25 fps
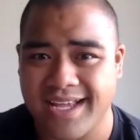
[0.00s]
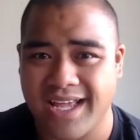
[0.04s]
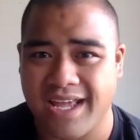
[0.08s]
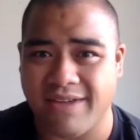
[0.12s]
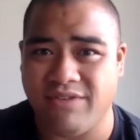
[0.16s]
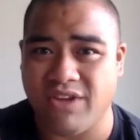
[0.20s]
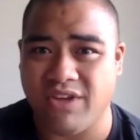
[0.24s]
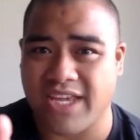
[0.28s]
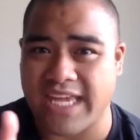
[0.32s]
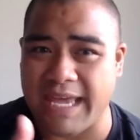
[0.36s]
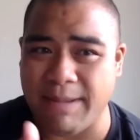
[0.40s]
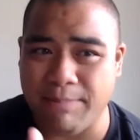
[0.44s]
if
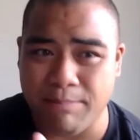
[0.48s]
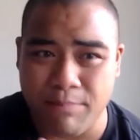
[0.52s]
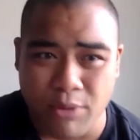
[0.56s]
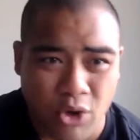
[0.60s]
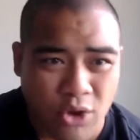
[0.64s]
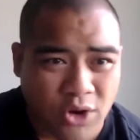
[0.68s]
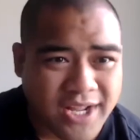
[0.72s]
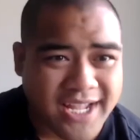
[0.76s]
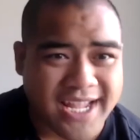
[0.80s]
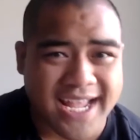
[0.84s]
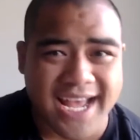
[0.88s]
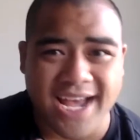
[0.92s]
you keep
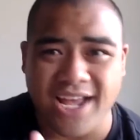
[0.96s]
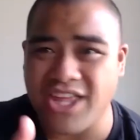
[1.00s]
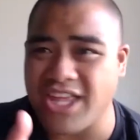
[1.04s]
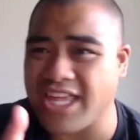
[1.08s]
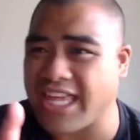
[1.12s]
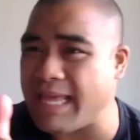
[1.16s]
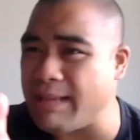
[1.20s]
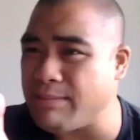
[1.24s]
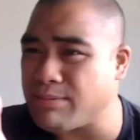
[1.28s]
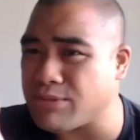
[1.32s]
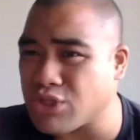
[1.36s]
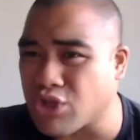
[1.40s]
burning out, you
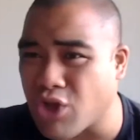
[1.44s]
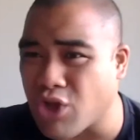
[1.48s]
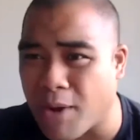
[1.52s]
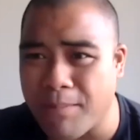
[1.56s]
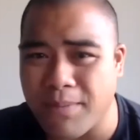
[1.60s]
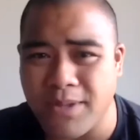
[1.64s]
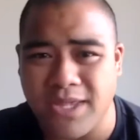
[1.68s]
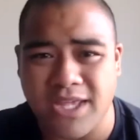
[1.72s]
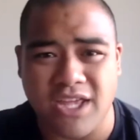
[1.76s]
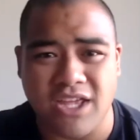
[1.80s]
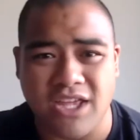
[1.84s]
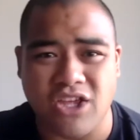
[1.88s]
keep
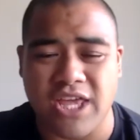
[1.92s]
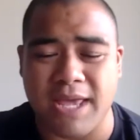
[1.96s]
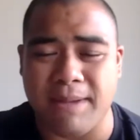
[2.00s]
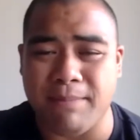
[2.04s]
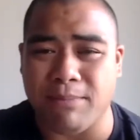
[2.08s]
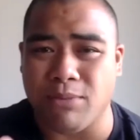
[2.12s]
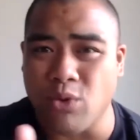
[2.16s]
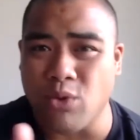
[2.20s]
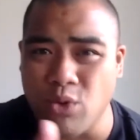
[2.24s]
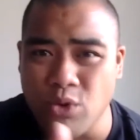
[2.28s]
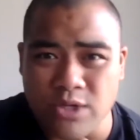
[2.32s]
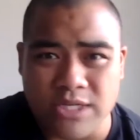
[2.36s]
stopping, you keep
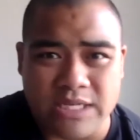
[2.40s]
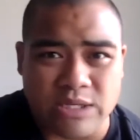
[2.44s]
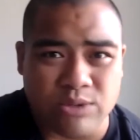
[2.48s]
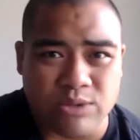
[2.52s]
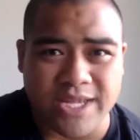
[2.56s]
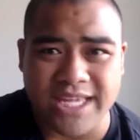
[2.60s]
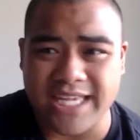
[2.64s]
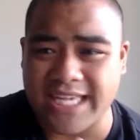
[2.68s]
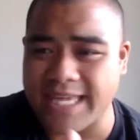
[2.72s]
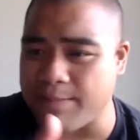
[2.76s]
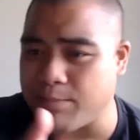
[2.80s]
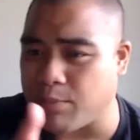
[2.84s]
losing
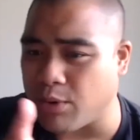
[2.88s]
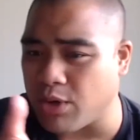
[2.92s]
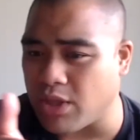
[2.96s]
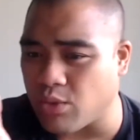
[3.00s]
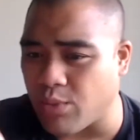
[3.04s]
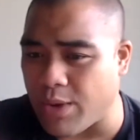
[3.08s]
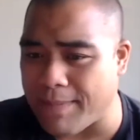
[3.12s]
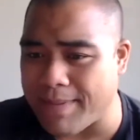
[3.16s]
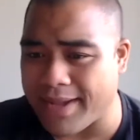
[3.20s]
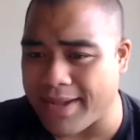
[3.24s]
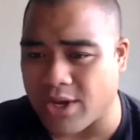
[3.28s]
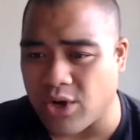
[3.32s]
weight, you keep putting the
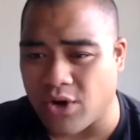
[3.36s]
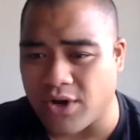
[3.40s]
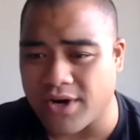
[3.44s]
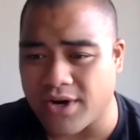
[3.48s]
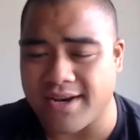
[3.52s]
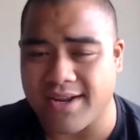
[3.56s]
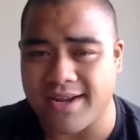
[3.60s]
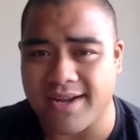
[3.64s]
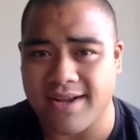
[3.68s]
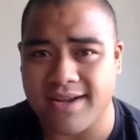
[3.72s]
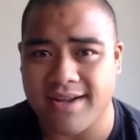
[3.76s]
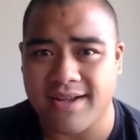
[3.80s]
weight back
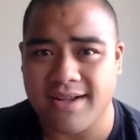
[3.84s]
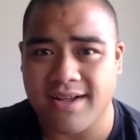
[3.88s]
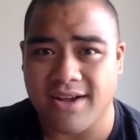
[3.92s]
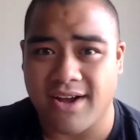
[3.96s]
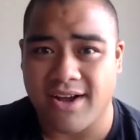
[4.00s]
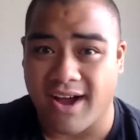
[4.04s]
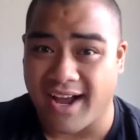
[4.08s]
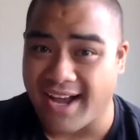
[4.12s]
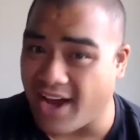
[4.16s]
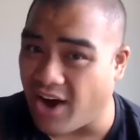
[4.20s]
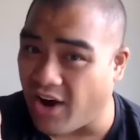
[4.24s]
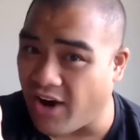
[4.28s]
on,
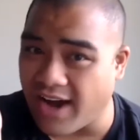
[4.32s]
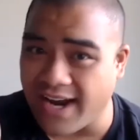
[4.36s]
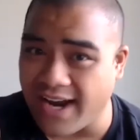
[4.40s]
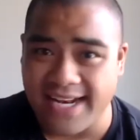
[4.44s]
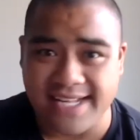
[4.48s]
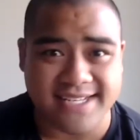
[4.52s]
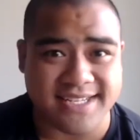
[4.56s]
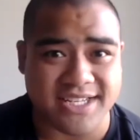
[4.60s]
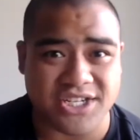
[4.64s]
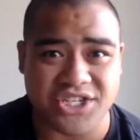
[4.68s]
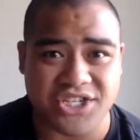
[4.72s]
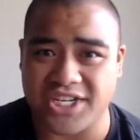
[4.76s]
I highly
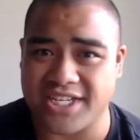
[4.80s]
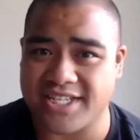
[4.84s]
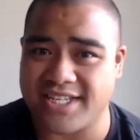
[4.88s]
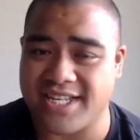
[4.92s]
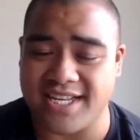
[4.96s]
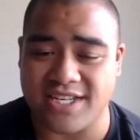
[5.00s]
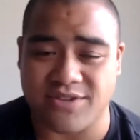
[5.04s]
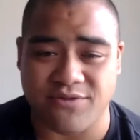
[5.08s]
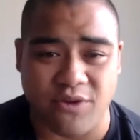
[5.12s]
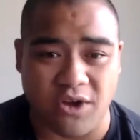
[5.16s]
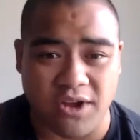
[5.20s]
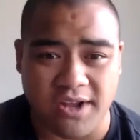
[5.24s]
suggest
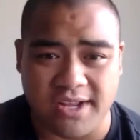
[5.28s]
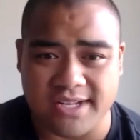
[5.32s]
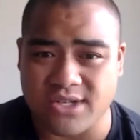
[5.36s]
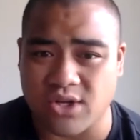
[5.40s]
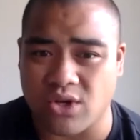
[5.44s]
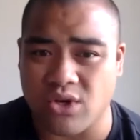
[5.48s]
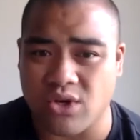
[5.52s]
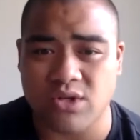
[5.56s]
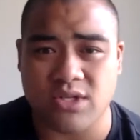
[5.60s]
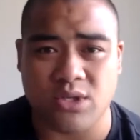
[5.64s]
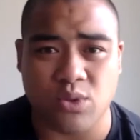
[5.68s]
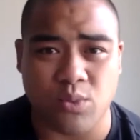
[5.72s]
this. Focus
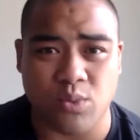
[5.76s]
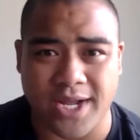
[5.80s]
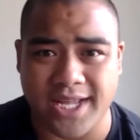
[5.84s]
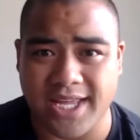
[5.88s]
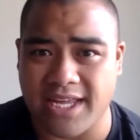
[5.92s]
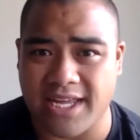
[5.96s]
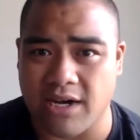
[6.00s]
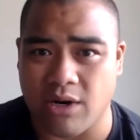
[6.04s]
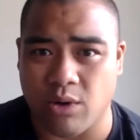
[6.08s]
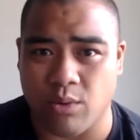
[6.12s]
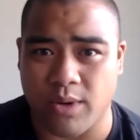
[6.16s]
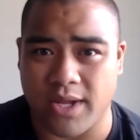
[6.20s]
on losing 1
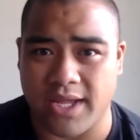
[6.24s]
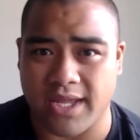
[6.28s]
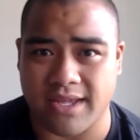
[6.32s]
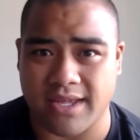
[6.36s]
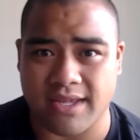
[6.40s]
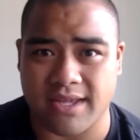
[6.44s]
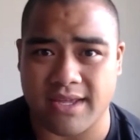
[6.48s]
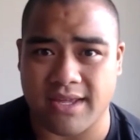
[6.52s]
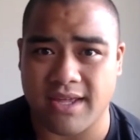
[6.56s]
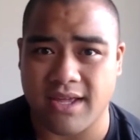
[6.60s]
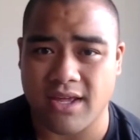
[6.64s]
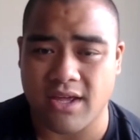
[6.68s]
kilo a week.
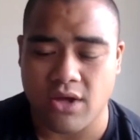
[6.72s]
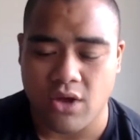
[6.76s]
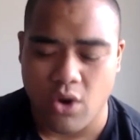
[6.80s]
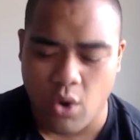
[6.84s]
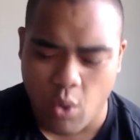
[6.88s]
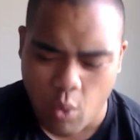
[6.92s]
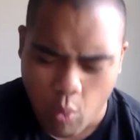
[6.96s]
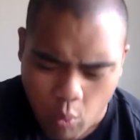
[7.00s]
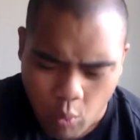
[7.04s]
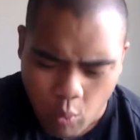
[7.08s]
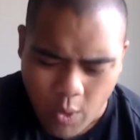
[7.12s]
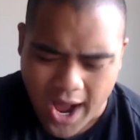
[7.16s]

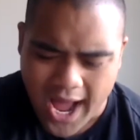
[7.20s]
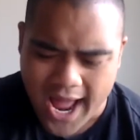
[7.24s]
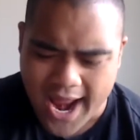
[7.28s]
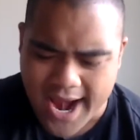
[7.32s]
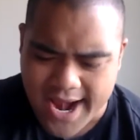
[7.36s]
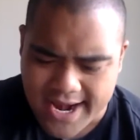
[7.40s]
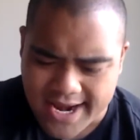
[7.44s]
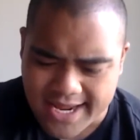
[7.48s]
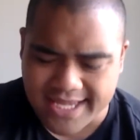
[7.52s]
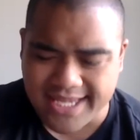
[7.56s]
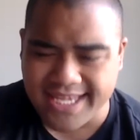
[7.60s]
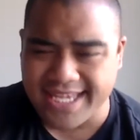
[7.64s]

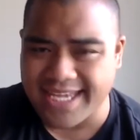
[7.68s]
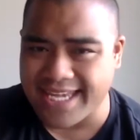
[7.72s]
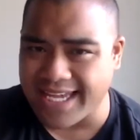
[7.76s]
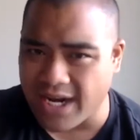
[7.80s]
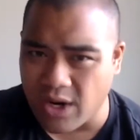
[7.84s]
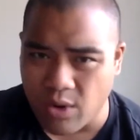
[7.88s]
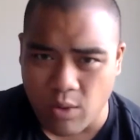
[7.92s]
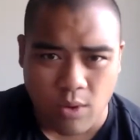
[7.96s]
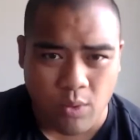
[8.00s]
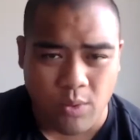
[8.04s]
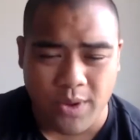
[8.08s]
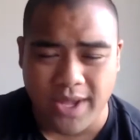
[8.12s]
1
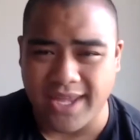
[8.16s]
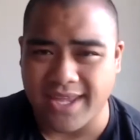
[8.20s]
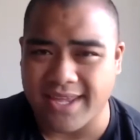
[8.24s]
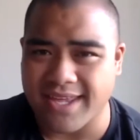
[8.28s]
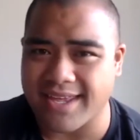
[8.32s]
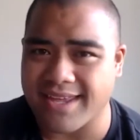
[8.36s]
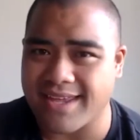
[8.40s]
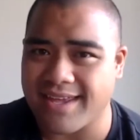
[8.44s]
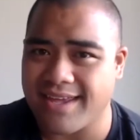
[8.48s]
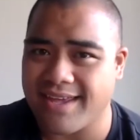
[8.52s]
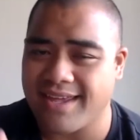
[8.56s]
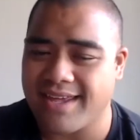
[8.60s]
kilo a week.
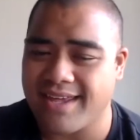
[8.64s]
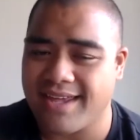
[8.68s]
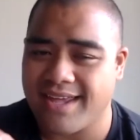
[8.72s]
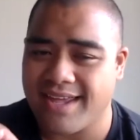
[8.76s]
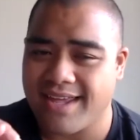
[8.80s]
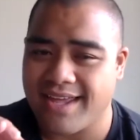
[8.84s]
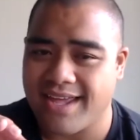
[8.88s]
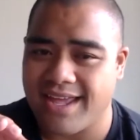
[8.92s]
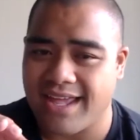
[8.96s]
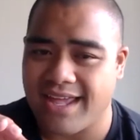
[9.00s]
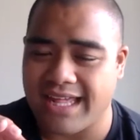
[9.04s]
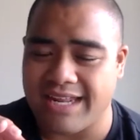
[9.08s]

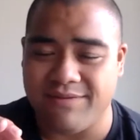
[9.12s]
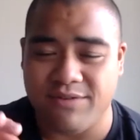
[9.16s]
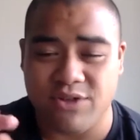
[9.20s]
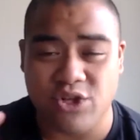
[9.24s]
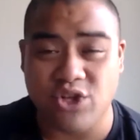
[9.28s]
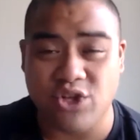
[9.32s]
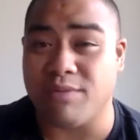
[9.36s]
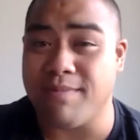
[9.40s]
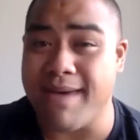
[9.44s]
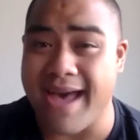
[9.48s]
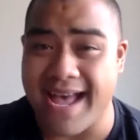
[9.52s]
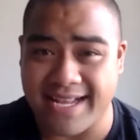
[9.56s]
And if you
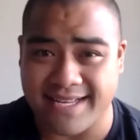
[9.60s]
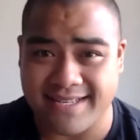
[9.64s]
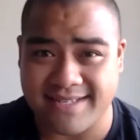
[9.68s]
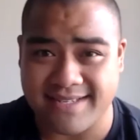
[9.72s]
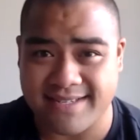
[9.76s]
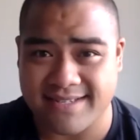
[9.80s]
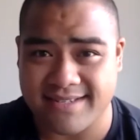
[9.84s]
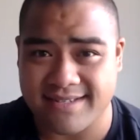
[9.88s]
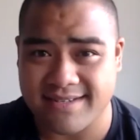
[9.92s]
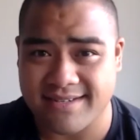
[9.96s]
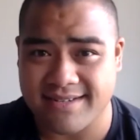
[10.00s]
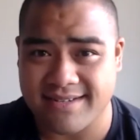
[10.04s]
do the
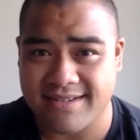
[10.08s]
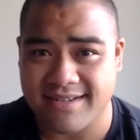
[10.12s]
maths,